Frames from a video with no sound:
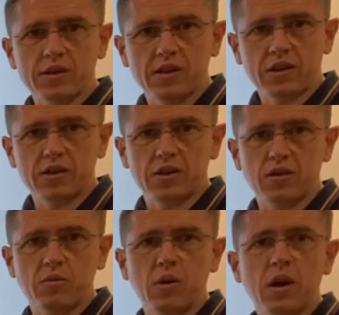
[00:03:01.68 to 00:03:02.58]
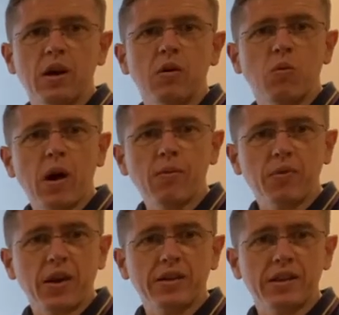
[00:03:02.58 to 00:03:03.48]
did I do? Well,
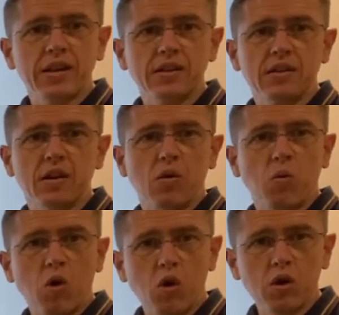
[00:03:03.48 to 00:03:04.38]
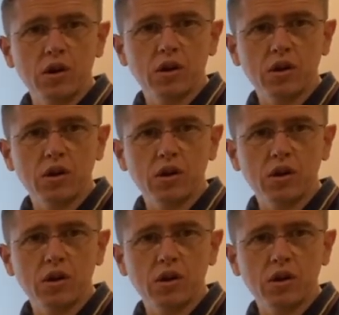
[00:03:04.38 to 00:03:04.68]
I did a walk.